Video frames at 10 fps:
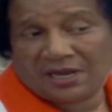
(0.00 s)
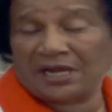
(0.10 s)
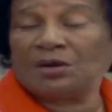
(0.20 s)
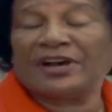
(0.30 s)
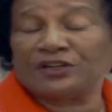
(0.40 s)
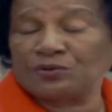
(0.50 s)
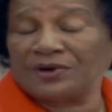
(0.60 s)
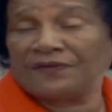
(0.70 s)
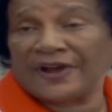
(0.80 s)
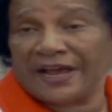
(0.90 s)
in about
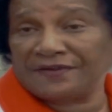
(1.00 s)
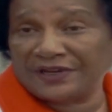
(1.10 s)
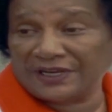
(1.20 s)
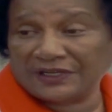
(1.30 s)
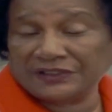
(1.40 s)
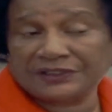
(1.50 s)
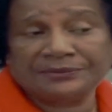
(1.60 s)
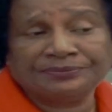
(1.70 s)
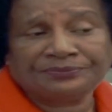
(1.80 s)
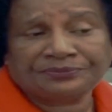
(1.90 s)
25
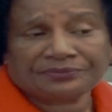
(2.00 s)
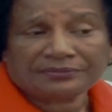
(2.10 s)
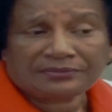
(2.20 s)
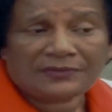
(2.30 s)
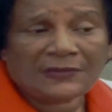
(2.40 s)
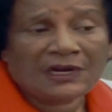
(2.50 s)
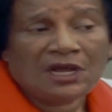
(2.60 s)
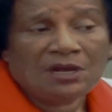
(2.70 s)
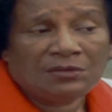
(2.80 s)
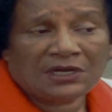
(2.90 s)
years.
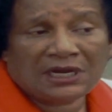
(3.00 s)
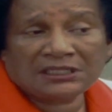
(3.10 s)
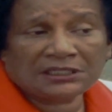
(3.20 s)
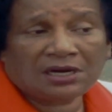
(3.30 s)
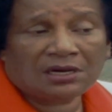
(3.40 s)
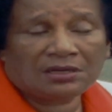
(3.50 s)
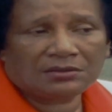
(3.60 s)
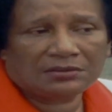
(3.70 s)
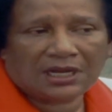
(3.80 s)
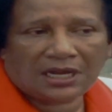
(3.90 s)
But as a
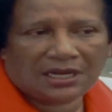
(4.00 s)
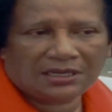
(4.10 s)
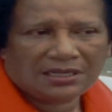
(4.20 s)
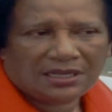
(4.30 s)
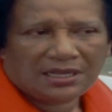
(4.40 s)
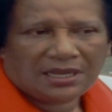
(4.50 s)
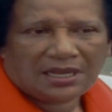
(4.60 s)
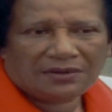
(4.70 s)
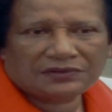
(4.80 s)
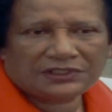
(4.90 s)
whole,
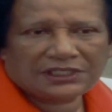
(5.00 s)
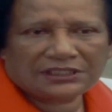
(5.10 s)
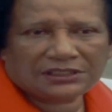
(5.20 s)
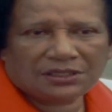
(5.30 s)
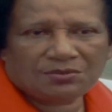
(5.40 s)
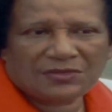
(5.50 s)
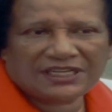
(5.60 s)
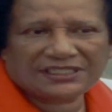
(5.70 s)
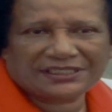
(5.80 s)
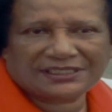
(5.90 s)
it was just so
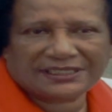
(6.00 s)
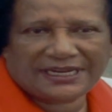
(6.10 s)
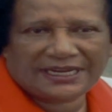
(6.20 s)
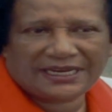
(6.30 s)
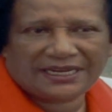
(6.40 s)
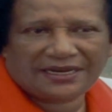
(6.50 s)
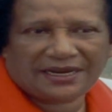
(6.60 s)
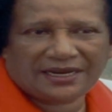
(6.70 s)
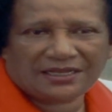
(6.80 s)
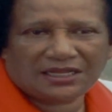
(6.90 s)
much to see. And in
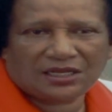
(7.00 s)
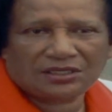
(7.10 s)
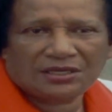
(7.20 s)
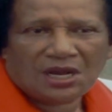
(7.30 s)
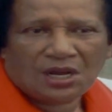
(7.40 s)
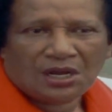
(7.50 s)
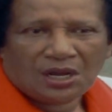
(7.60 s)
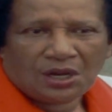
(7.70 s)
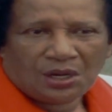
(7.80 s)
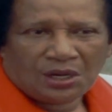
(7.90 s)
England,
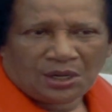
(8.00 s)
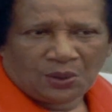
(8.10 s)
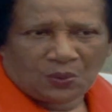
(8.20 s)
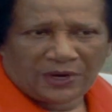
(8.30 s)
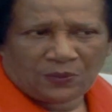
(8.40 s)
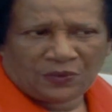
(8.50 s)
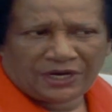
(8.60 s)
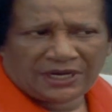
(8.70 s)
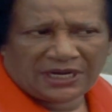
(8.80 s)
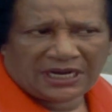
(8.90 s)
when
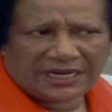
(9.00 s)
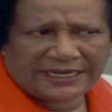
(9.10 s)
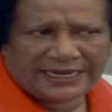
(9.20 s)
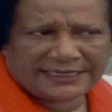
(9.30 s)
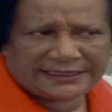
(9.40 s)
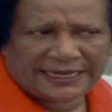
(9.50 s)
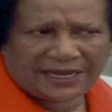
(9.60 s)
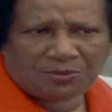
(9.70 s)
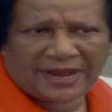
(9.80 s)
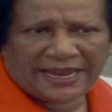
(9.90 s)
kids
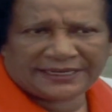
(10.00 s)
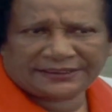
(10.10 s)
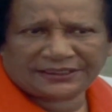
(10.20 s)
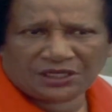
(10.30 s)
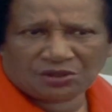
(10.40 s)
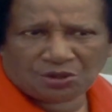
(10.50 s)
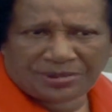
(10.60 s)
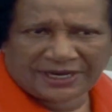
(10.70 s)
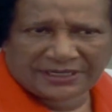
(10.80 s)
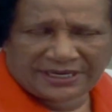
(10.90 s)
had passes to go to
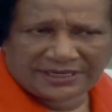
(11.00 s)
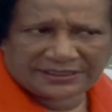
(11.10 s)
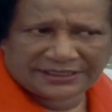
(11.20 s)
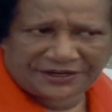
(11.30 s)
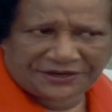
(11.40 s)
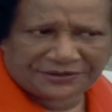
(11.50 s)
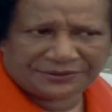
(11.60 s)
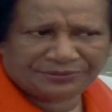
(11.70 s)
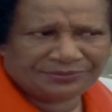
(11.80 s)
Piccadilly Circus,